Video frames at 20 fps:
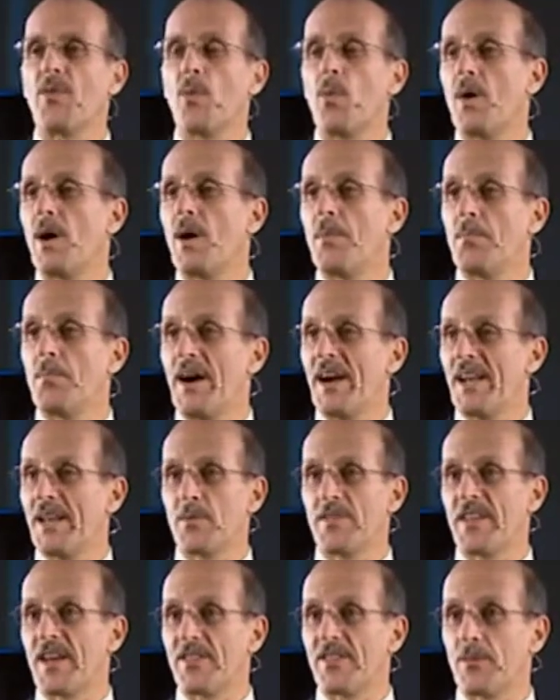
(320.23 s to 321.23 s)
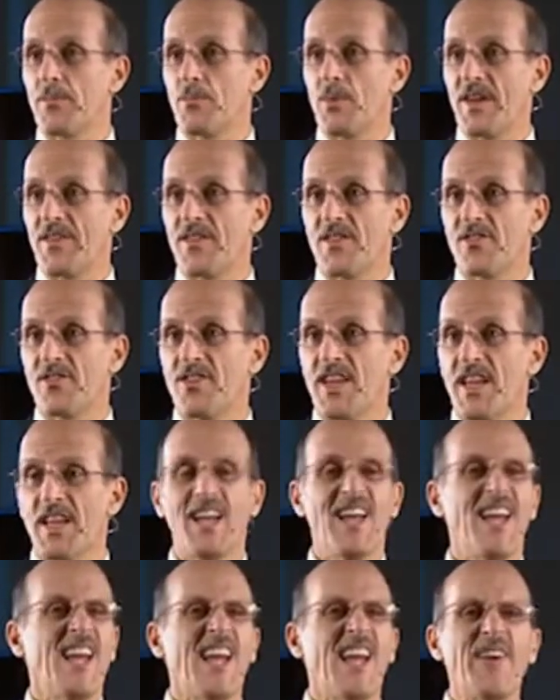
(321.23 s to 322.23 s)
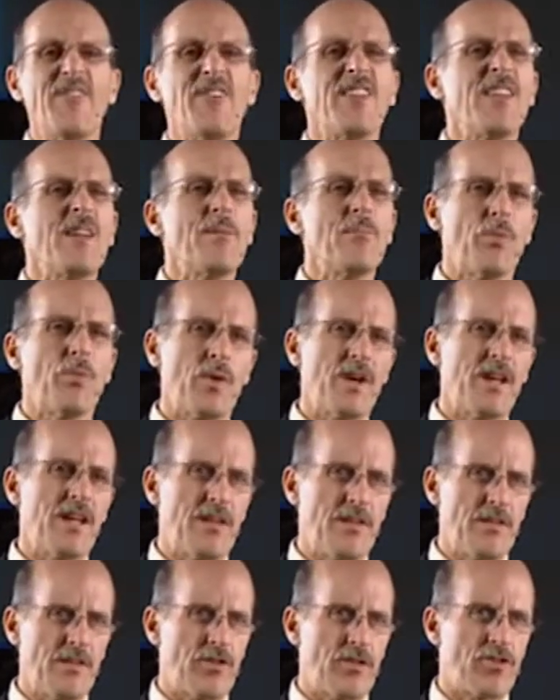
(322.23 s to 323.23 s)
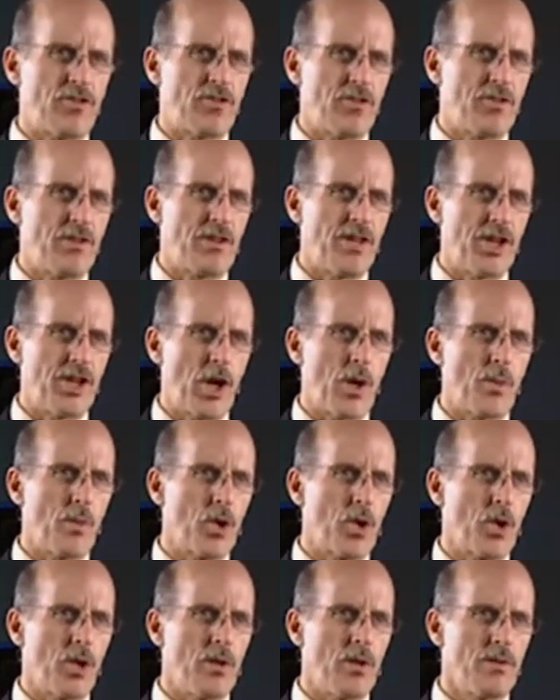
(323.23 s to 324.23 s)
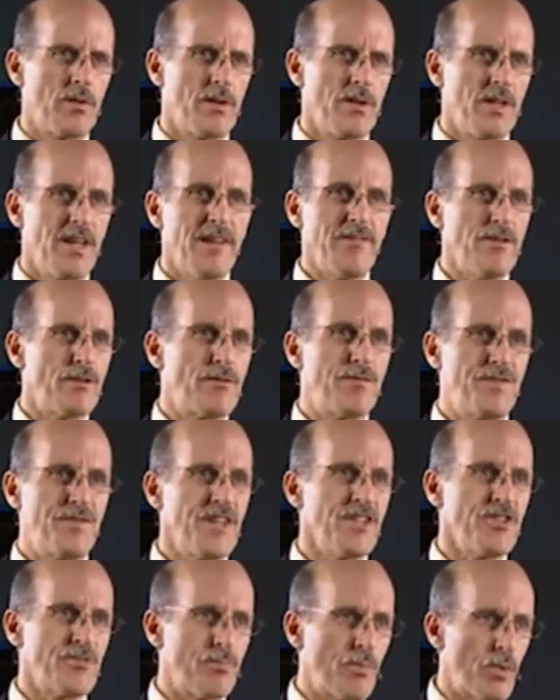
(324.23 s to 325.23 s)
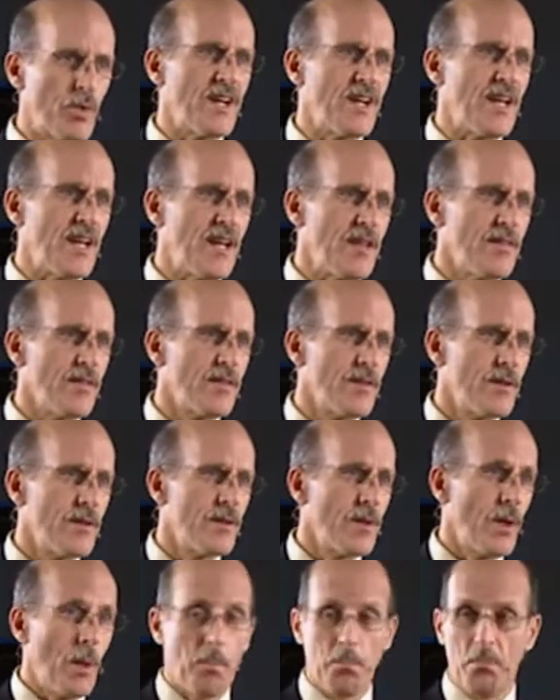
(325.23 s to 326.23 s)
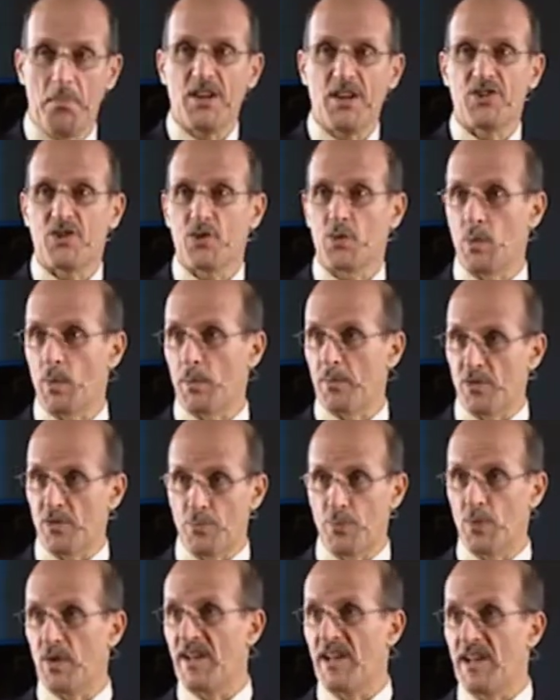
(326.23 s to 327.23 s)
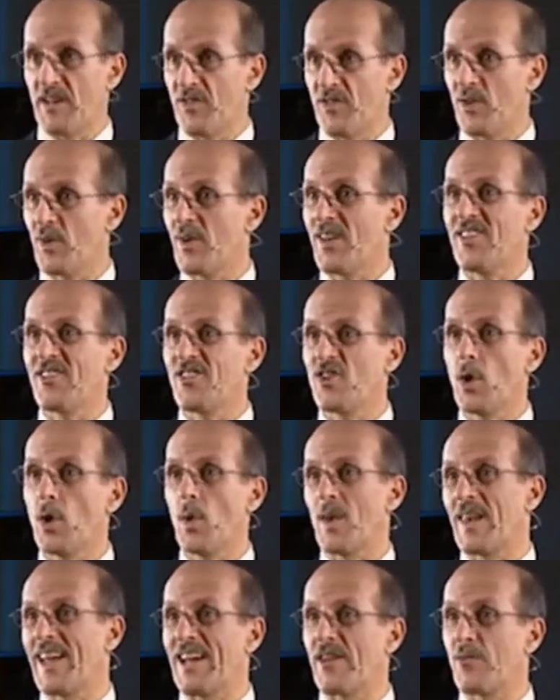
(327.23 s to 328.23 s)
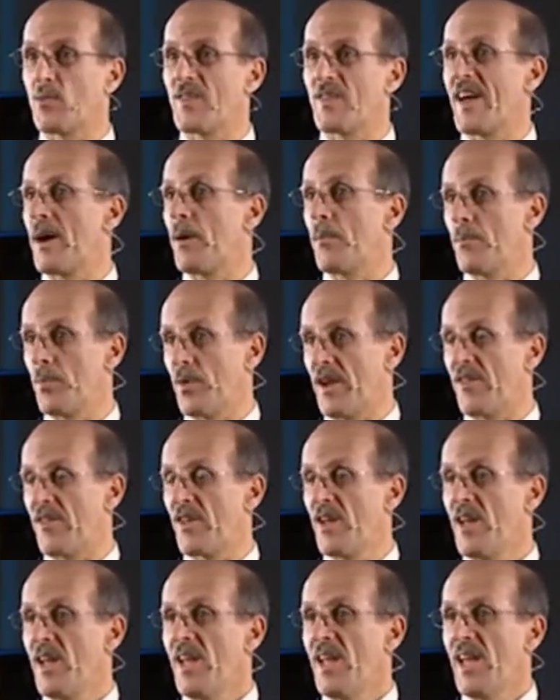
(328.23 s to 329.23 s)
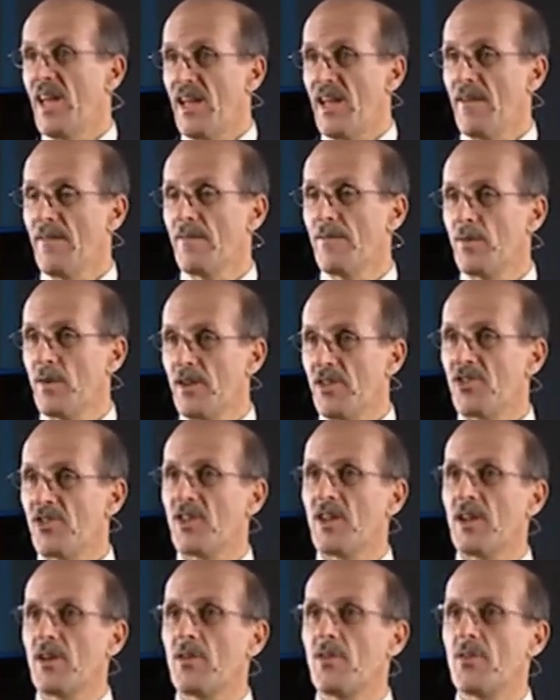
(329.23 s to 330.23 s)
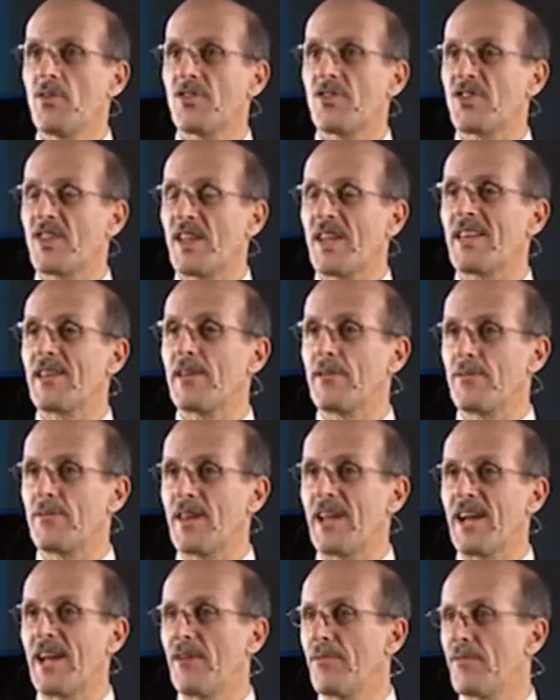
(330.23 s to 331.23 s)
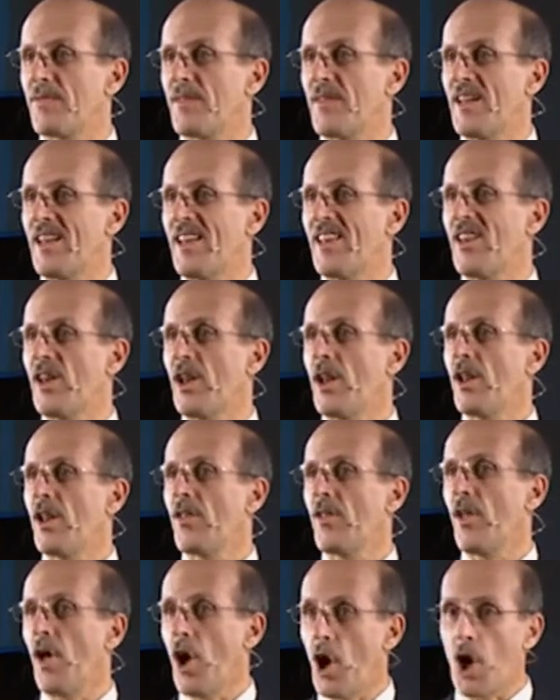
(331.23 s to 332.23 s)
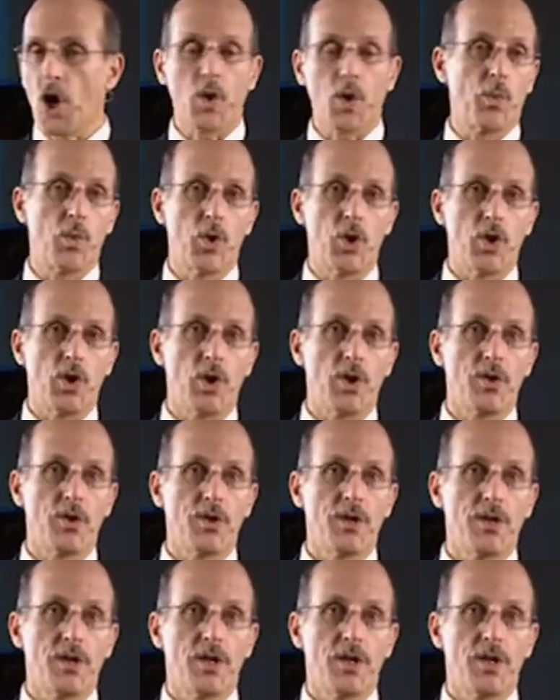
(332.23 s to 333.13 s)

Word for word: The body without the breath is dead. Everything breathes in our world. Even fish breathe. Mushrooms breathe. There is no life without breath. Every single cell of life in our world